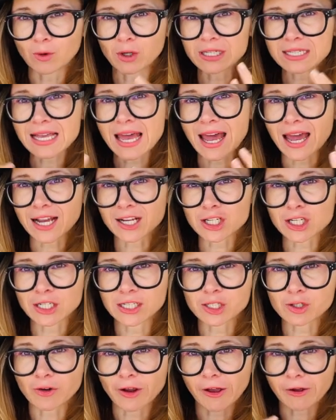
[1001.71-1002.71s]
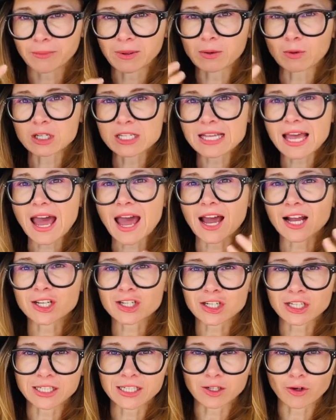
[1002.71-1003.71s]
What is actually triggering me? What is
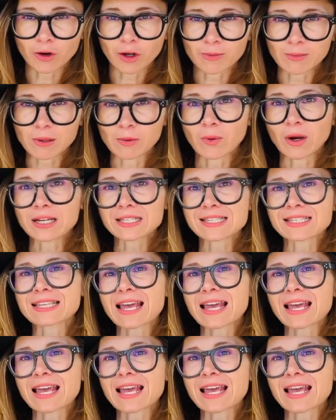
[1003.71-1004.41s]
actually annoying me? Where is this